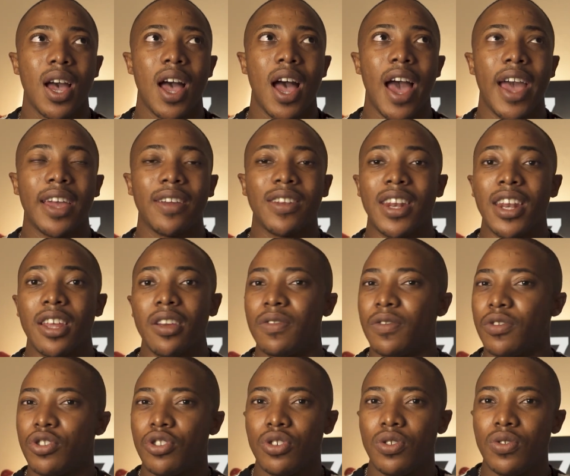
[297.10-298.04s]
I had
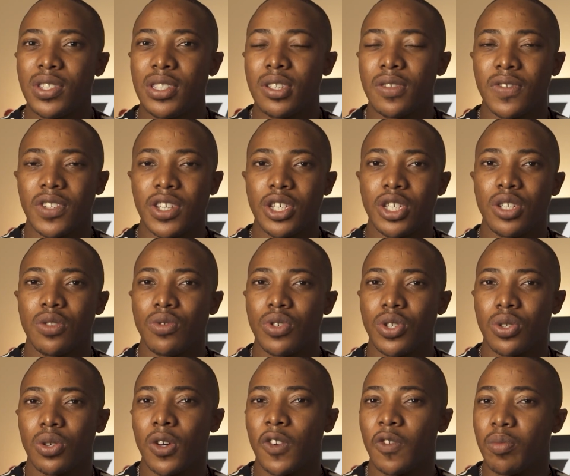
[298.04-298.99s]
never used DaVinci
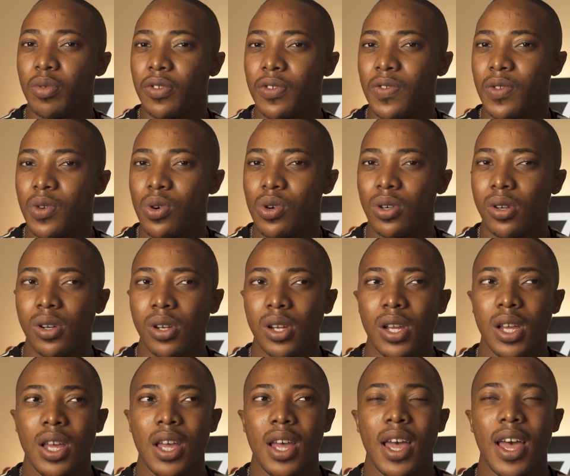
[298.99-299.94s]
Resolve before.
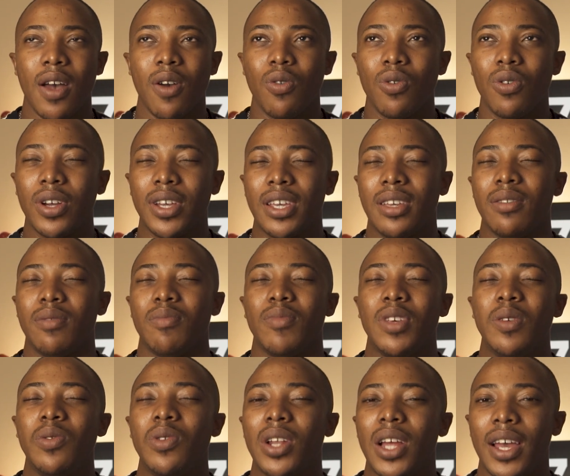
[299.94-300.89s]
Okay,
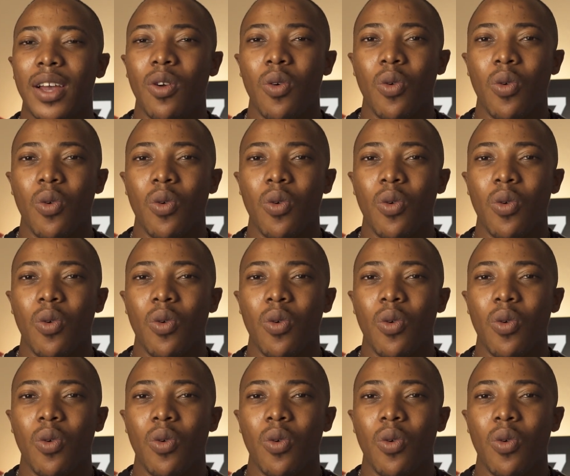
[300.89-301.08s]
maybe like